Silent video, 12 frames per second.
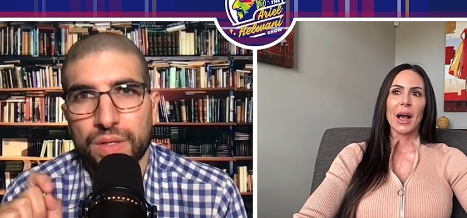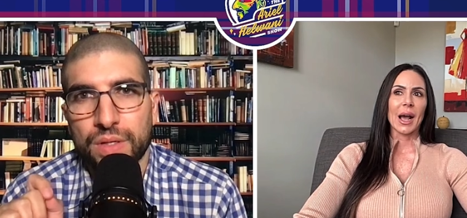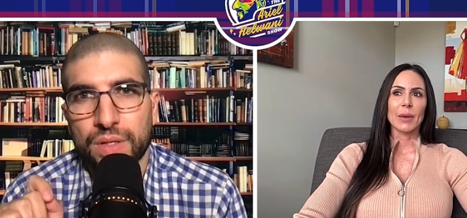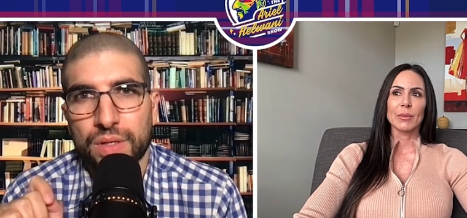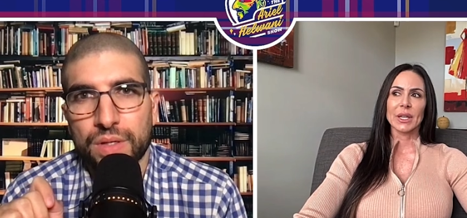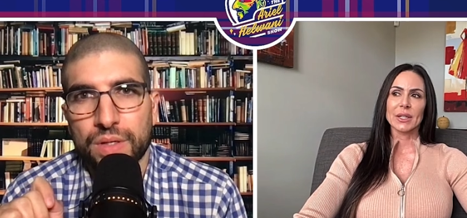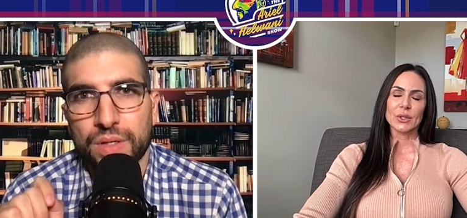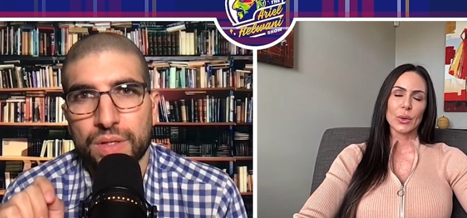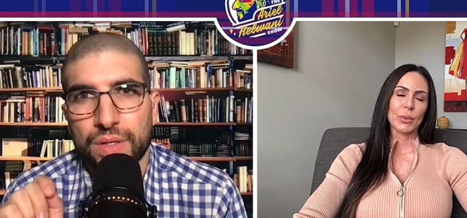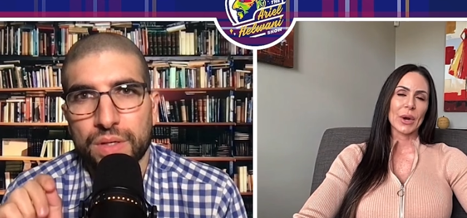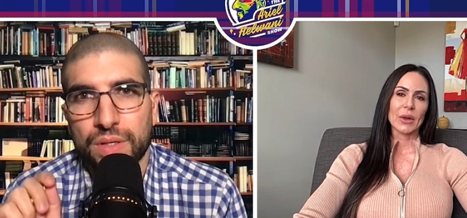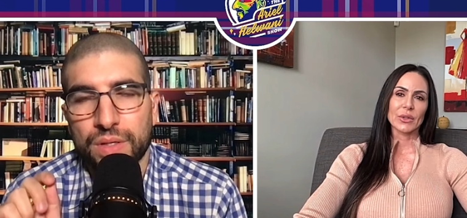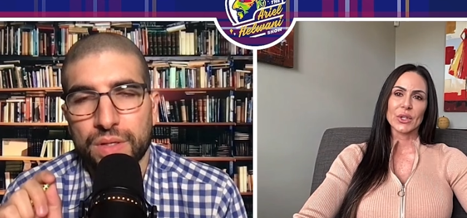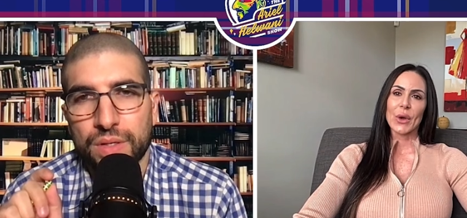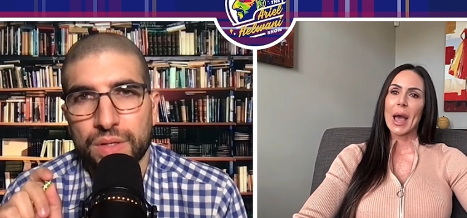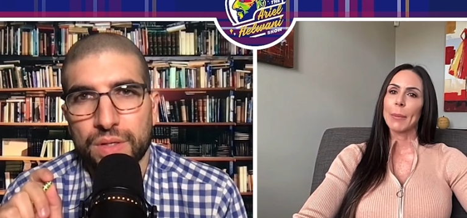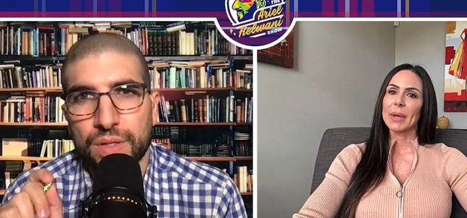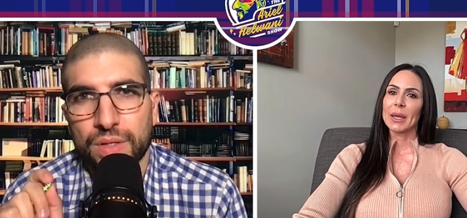Speaker 1: I'm like so proud and so
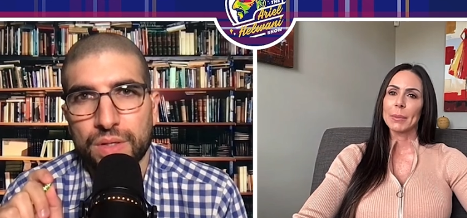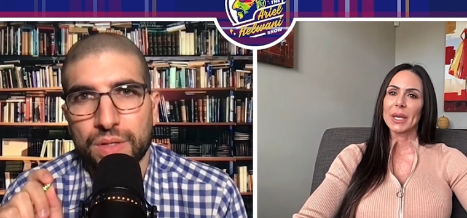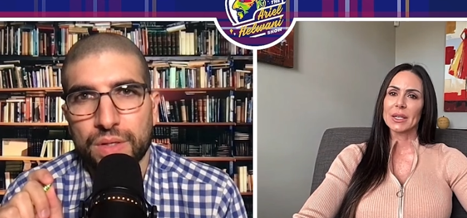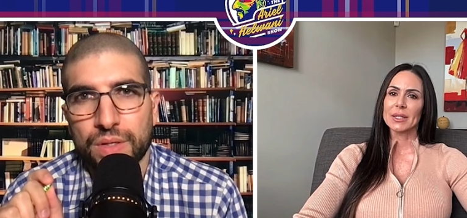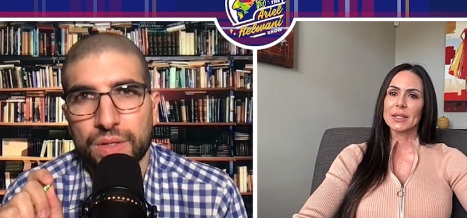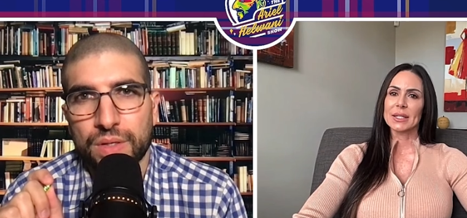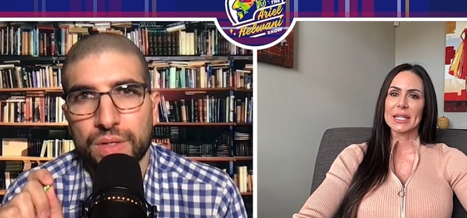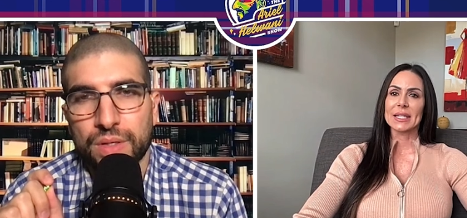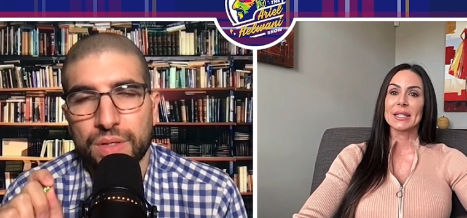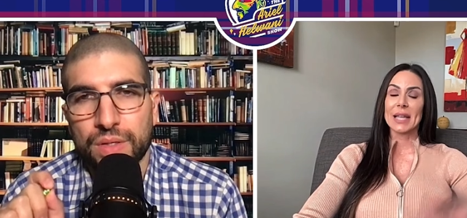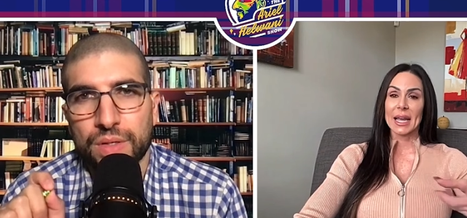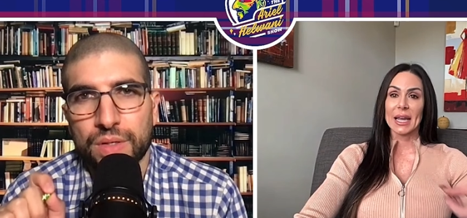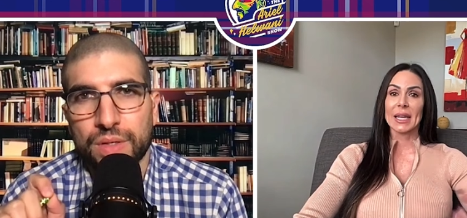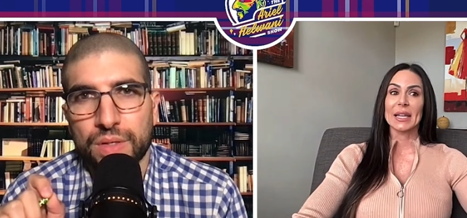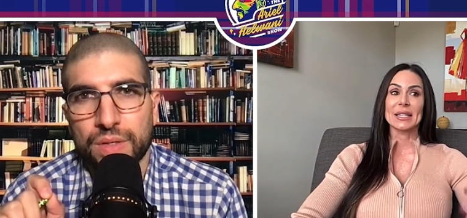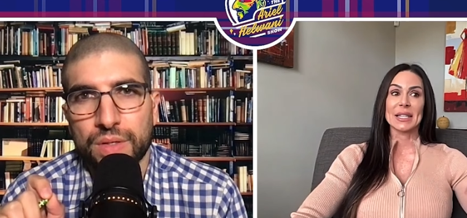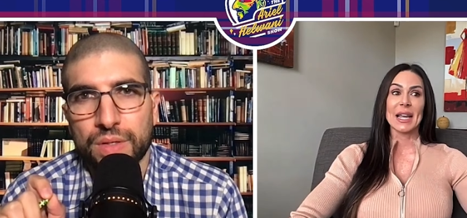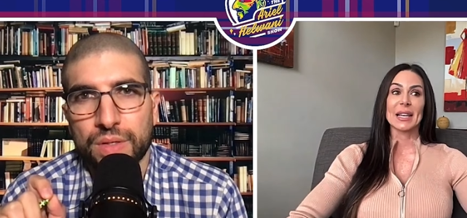happy because they say
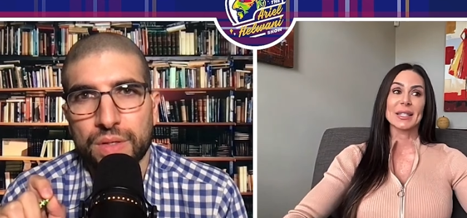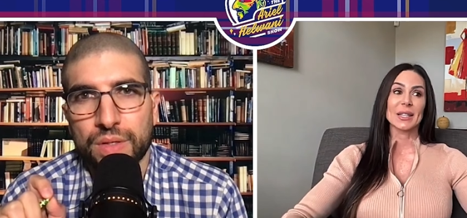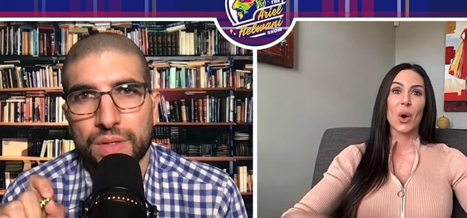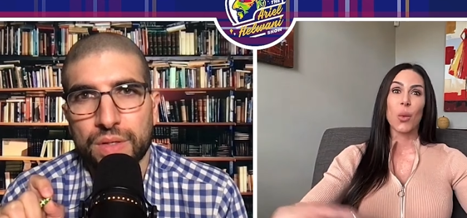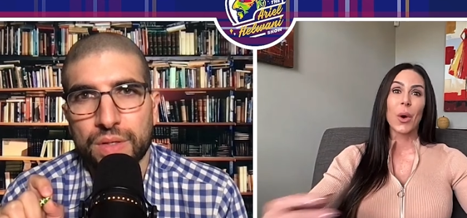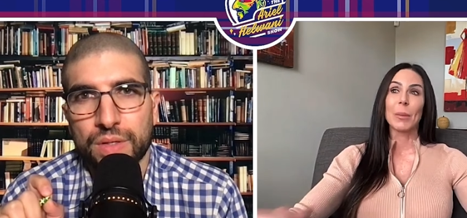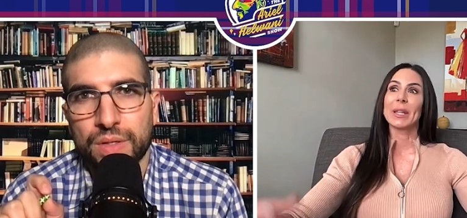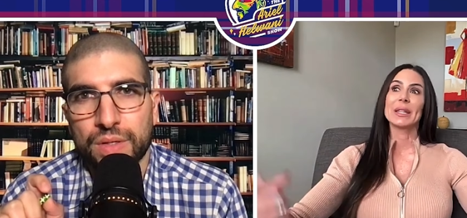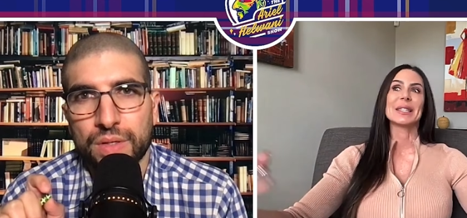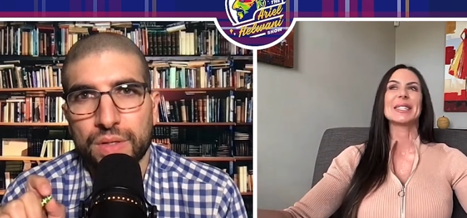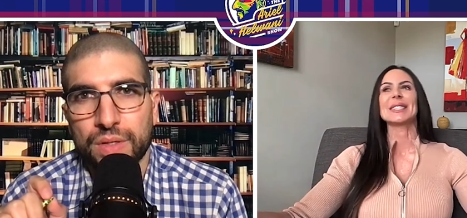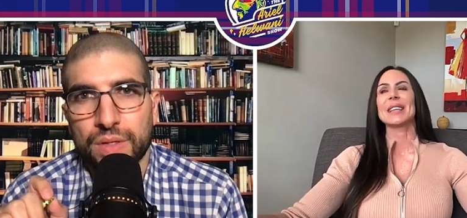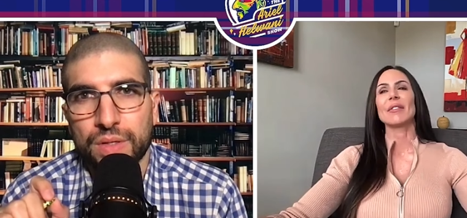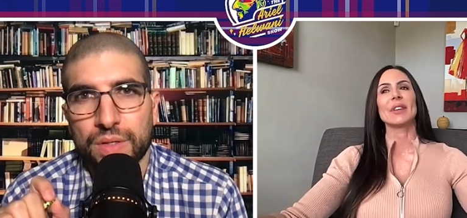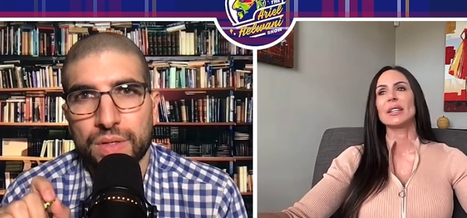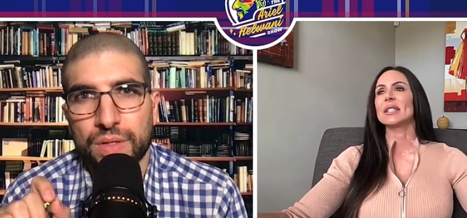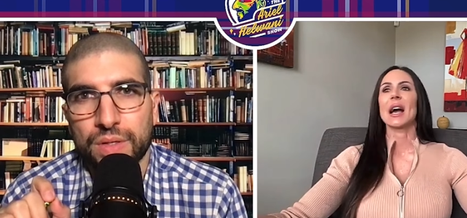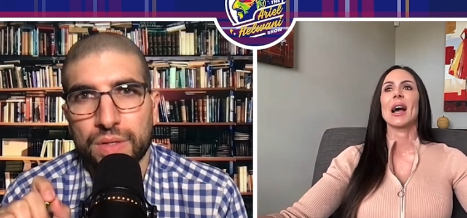it takes a woman
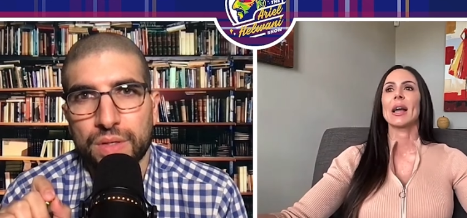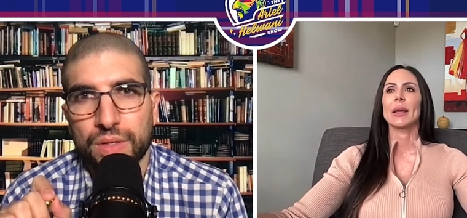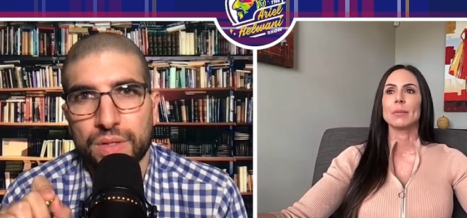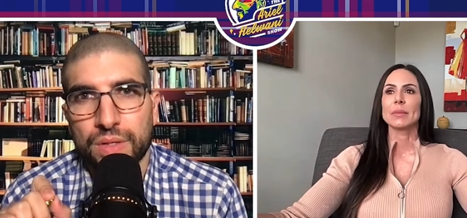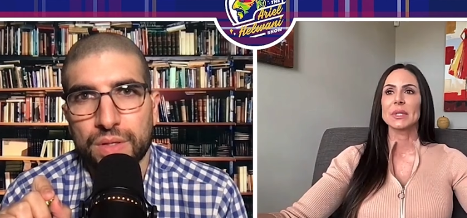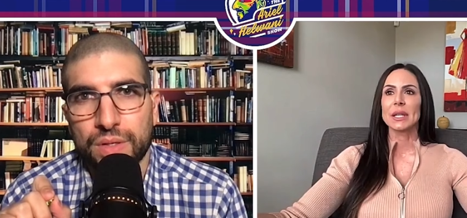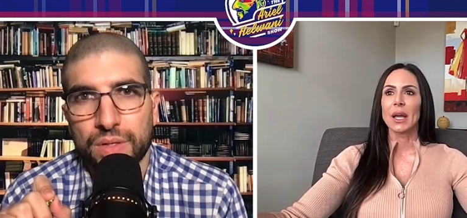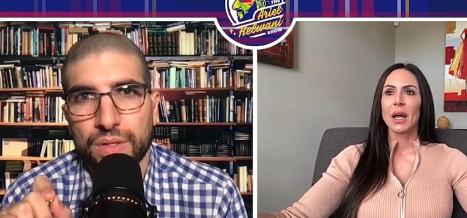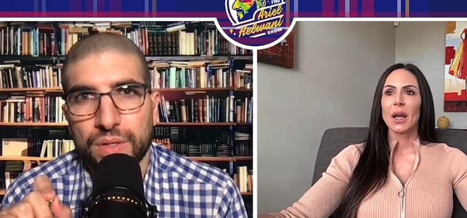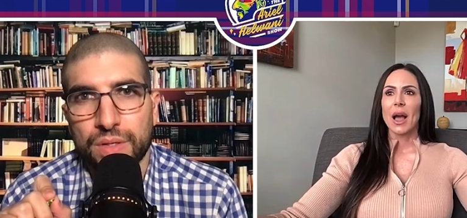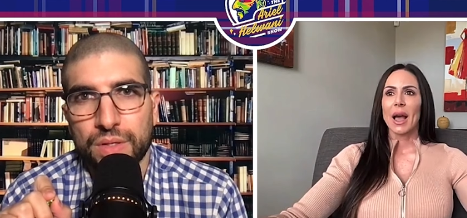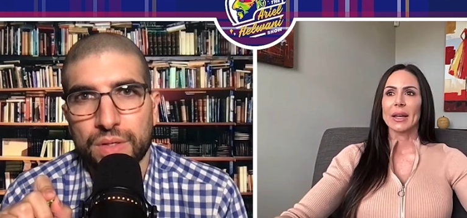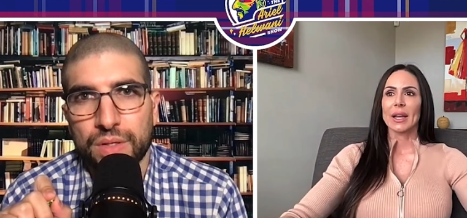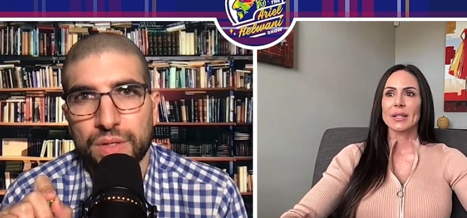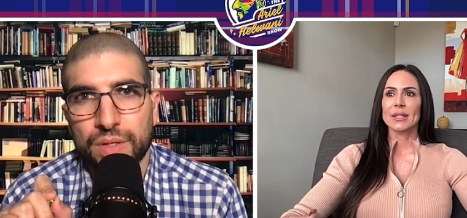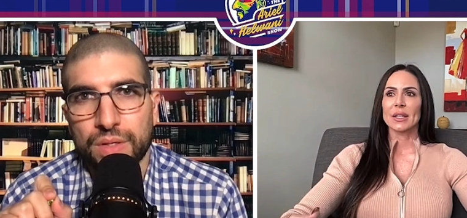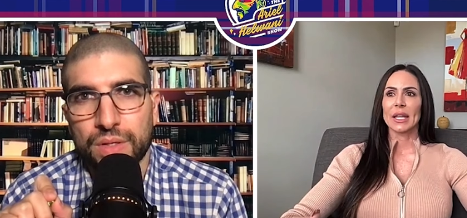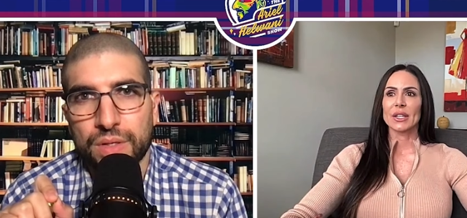seven times. I
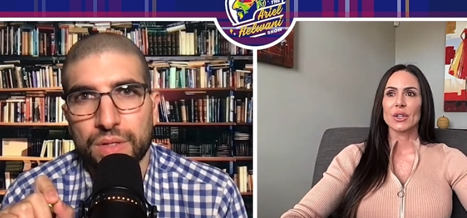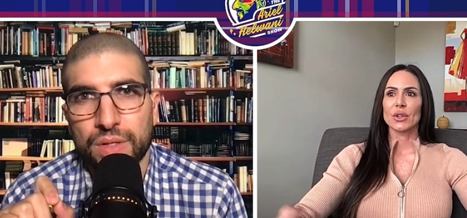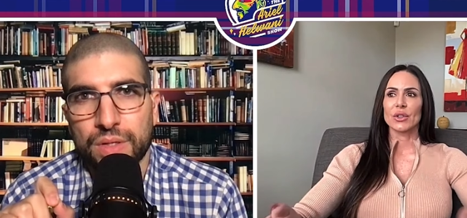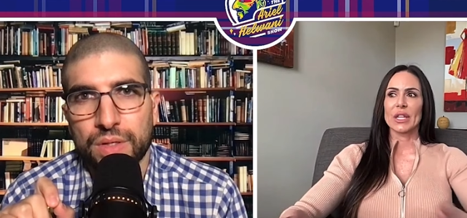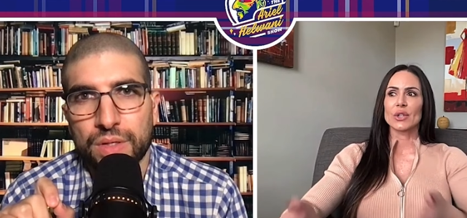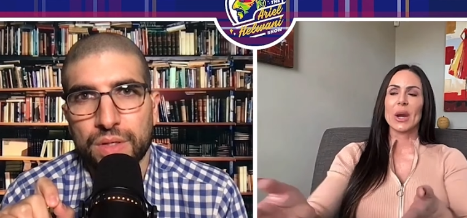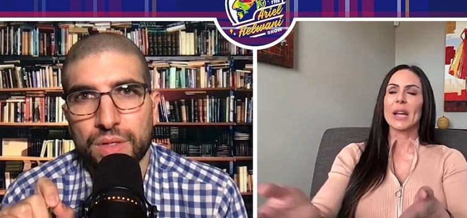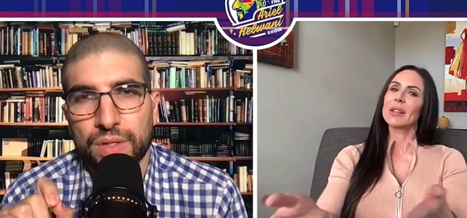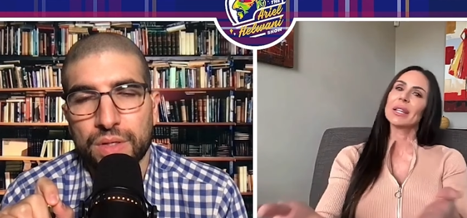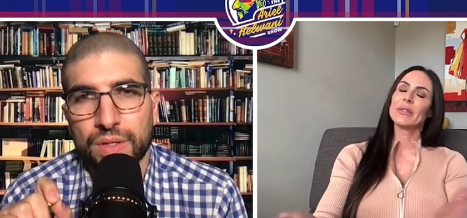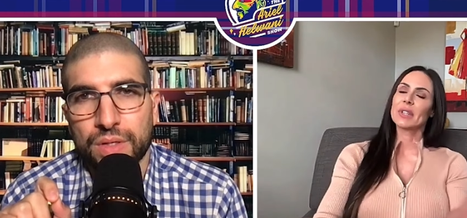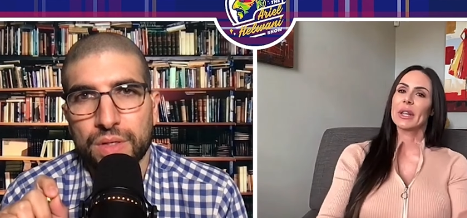guess like they try to leave